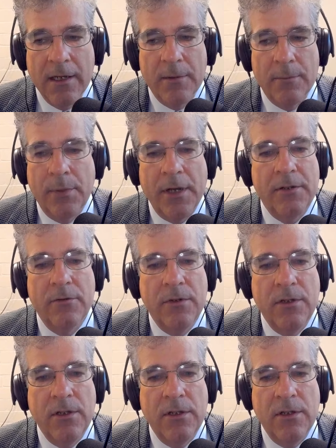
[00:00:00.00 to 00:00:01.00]
But,
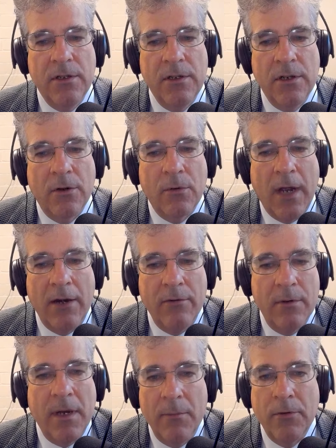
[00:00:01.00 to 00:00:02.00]
you know, I
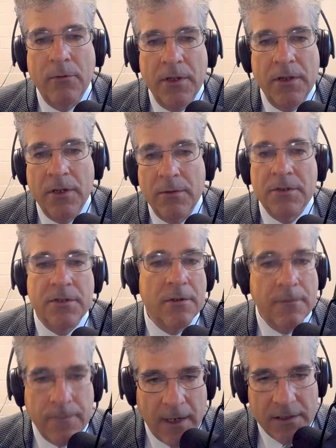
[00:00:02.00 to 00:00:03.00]
remember when there was
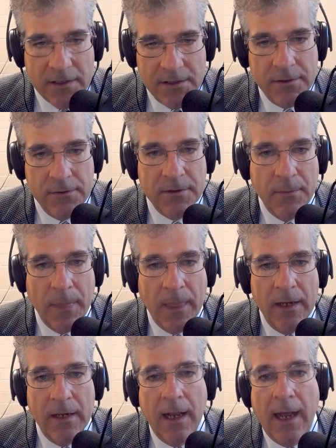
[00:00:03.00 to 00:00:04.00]
no Fox News.
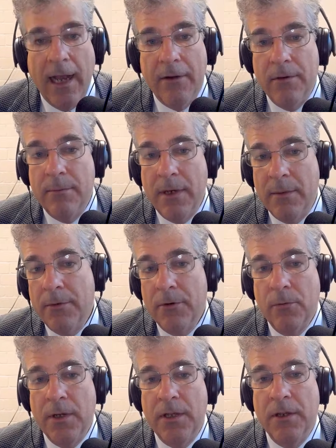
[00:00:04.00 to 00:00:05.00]
I remember
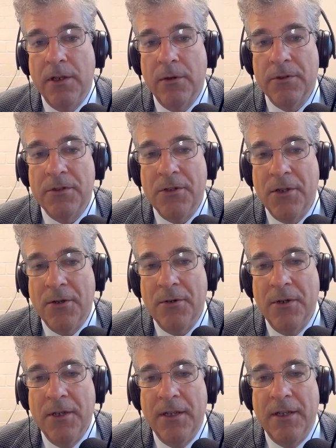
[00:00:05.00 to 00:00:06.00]
when there was
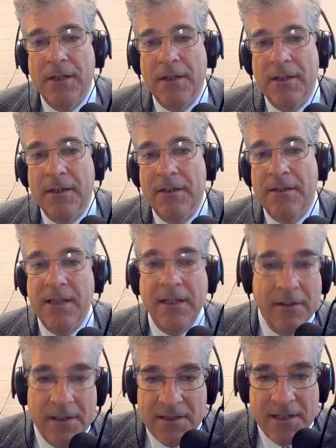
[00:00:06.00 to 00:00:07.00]
no
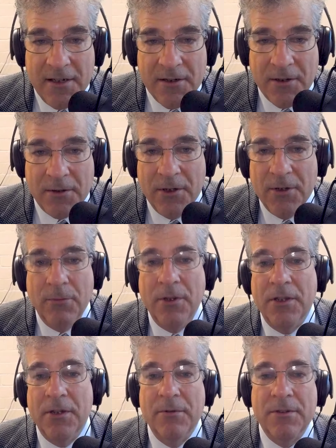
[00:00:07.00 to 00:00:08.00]
Daily Signal,
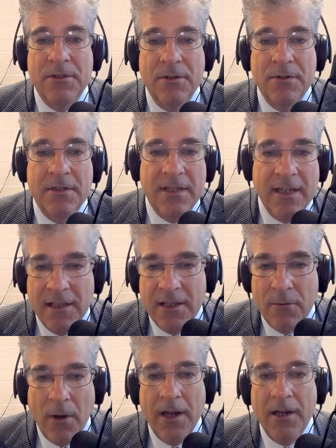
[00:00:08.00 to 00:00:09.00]
when there was no Daily
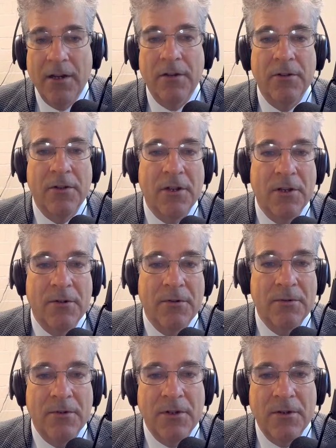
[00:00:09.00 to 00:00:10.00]
Wire,
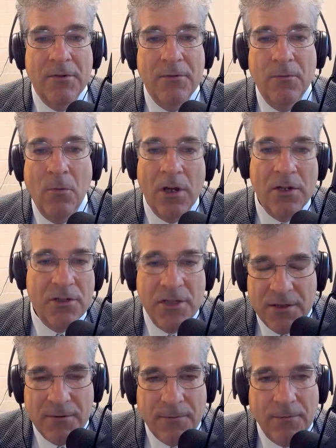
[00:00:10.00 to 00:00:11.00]
no
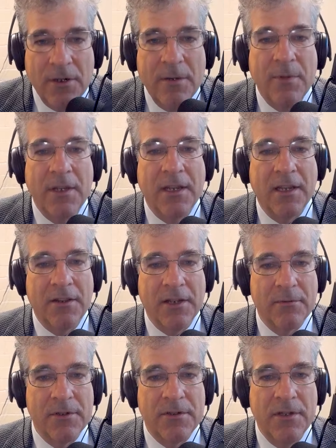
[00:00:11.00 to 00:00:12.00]
Washington Free Beacon.
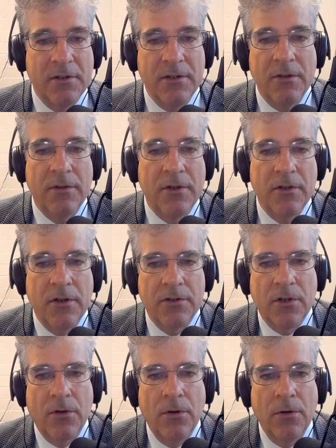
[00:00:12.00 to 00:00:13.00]

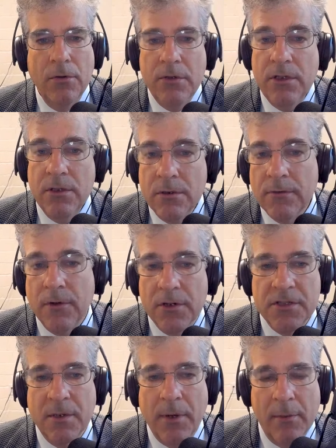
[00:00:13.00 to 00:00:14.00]
There's a whole
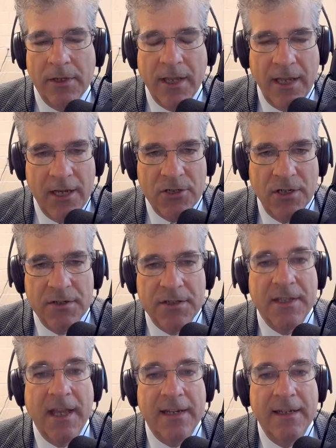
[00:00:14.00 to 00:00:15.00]
universe of publications
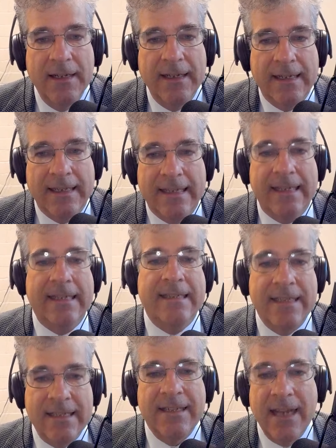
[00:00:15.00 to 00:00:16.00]
that
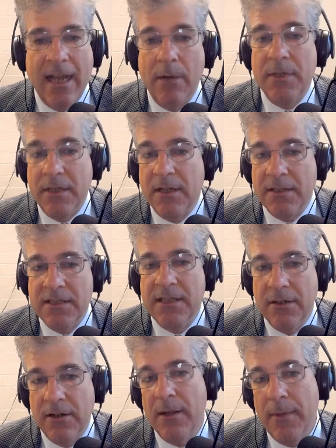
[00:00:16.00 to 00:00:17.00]
exist now because the
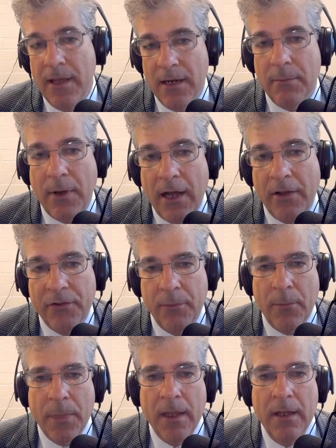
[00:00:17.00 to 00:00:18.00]
internet made them
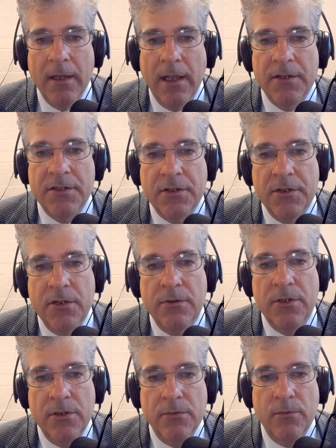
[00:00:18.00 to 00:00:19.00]
possible. And so
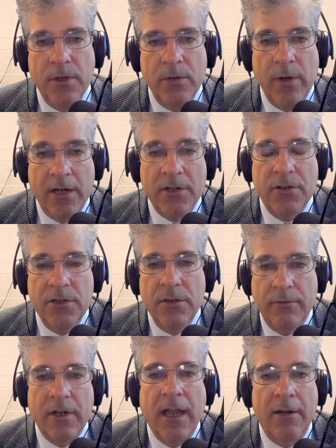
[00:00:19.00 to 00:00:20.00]
we actually do
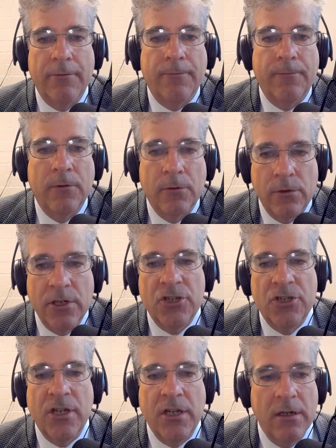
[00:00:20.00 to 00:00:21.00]
have a kind of
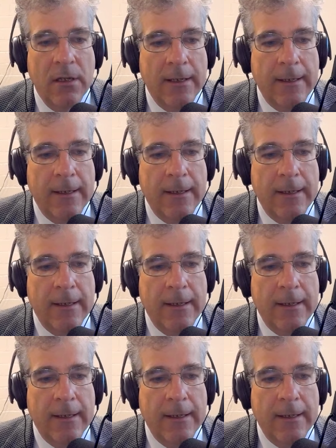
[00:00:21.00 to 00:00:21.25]
flourishing